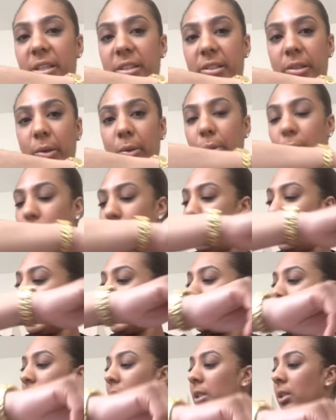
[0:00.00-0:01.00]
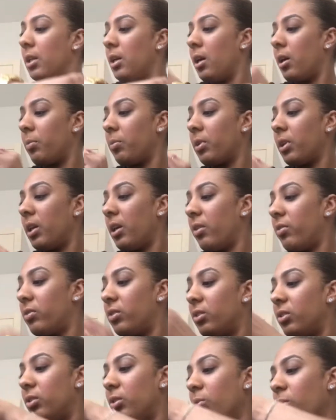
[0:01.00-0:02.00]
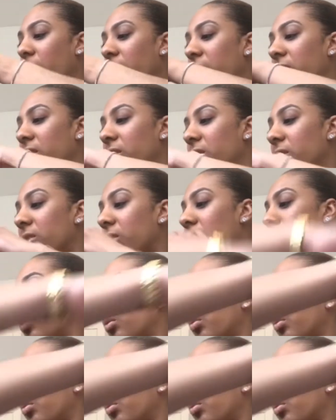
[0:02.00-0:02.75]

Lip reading: So I'm gonna have to do what I need to do,